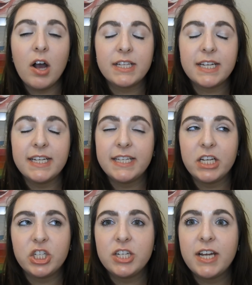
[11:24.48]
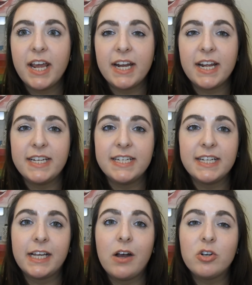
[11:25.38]
oxidization, and I
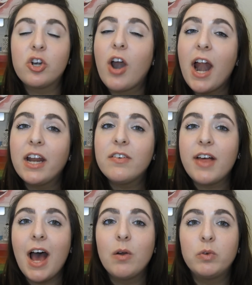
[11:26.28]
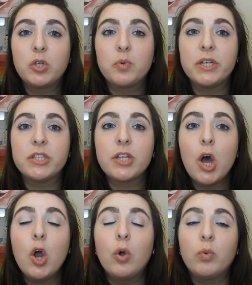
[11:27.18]
didn't encounter any of that, which was
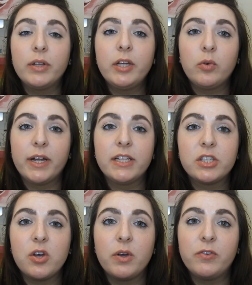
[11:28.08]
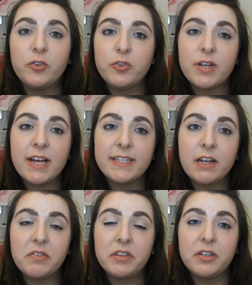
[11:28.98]
really great. So if you do
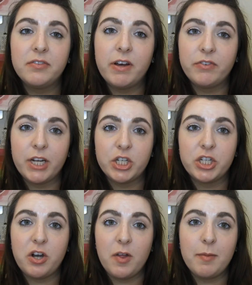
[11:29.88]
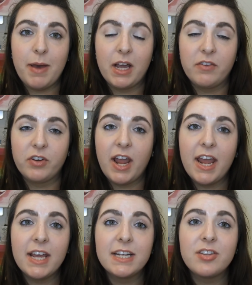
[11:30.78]
test out the foundation on the back of your
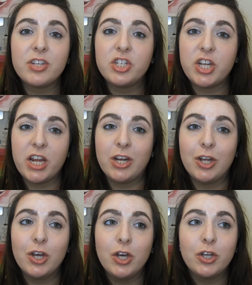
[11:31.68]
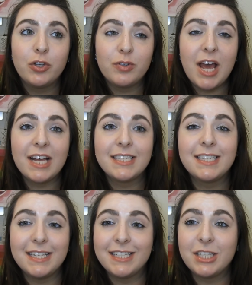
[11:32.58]
hand, the shade you
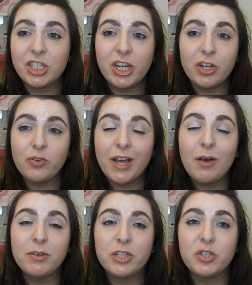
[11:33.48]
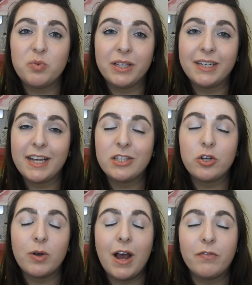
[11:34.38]
test is the shade you get, which is really nice.
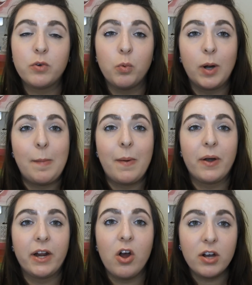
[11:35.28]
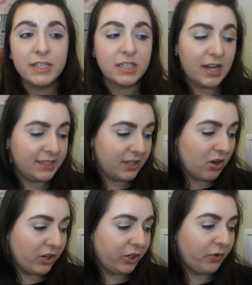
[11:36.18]
You don't have to worry about it oxidizing
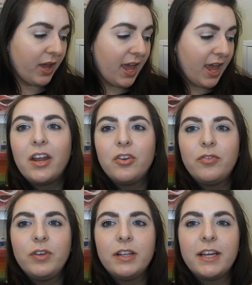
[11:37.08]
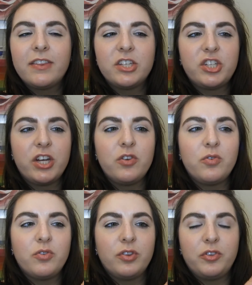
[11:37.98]
on you. I do feel like the shade
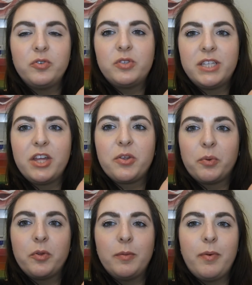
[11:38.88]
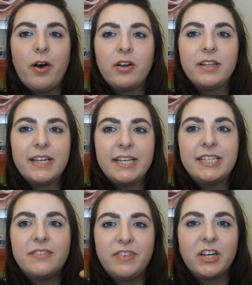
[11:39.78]
you see through the bottle
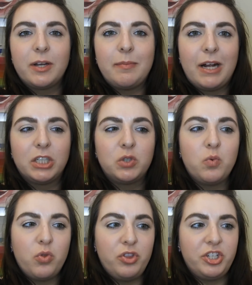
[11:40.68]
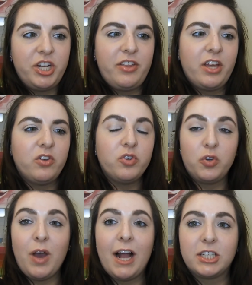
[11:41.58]
is very much the shade that you
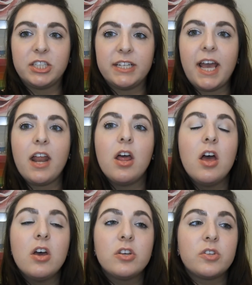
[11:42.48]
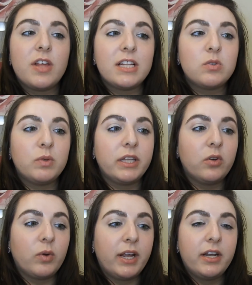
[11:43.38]
do actually get. So that's really
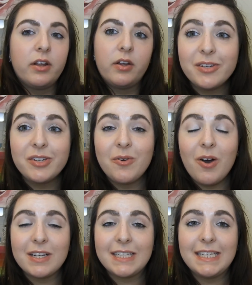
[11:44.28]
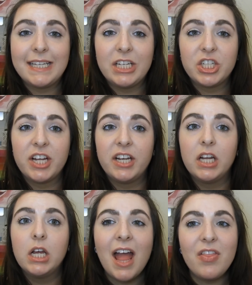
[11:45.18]
great. So no
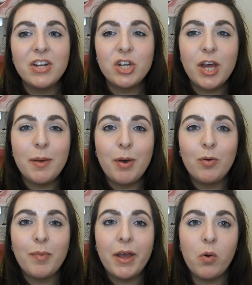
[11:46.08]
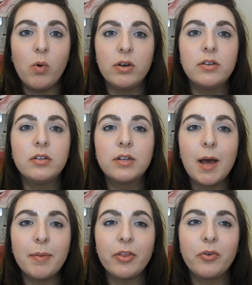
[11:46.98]
oxidization. And then about my oil
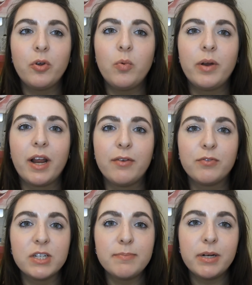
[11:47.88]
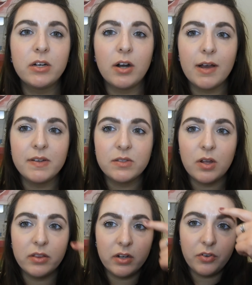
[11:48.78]
coming through, when I first put it on, I was
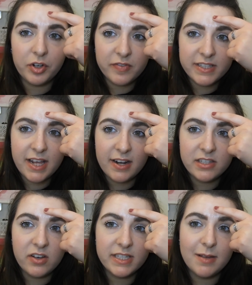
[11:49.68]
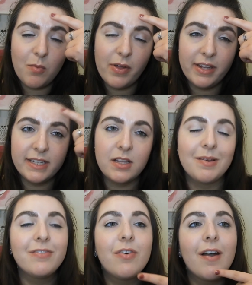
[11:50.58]
a little nervous that I saw some oiliness
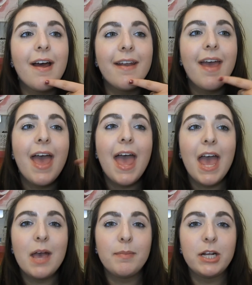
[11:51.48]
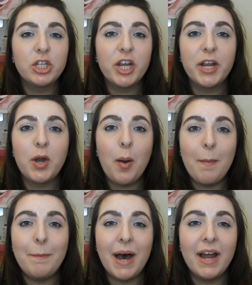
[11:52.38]
on my forehead and my chin,
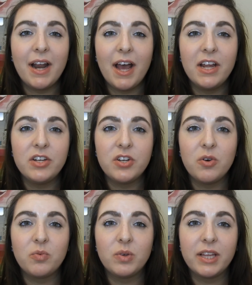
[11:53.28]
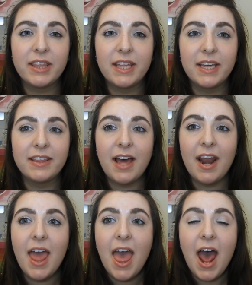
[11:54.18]
but I don't really think
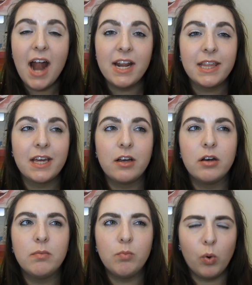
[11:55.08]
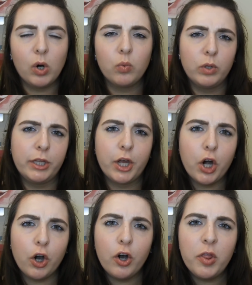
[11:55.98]
that anything more really
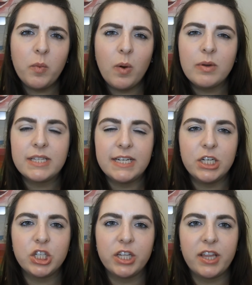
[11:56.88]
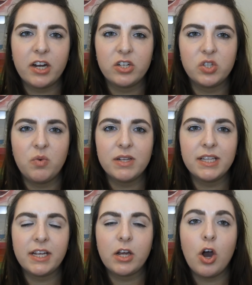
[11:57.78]
occurred than what was initially there. So it
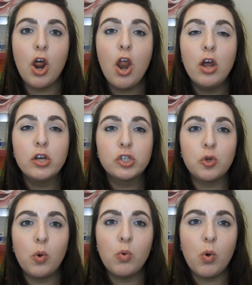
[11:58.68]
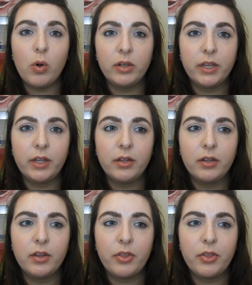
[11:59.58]
wasn't like I got so oily